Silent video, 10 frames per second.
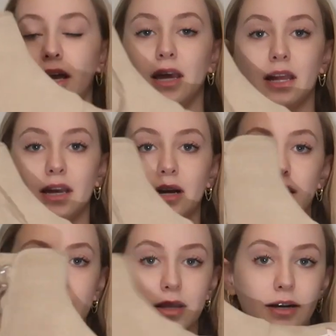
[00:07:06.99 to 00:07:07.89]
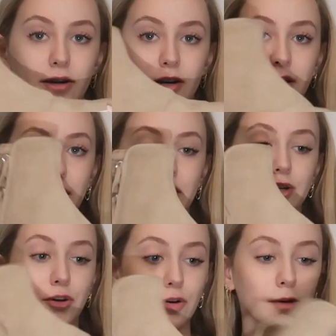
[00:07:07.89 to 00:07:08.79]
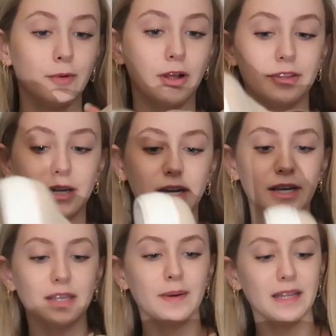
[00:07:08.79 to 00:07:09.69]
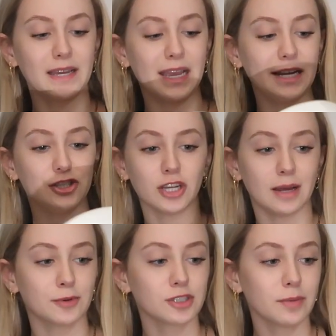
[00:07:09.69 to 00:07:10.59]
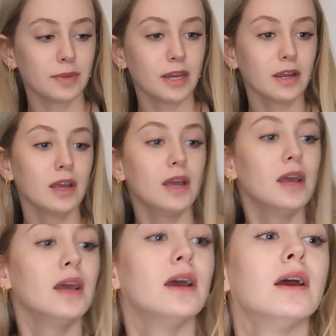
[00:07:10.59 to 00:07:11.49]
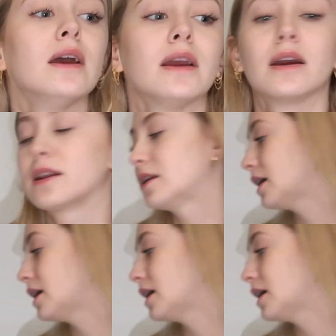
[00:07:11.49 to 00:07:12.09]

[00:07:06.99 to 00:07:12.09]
and they're like adorable. I think I got them at like H&M or something, and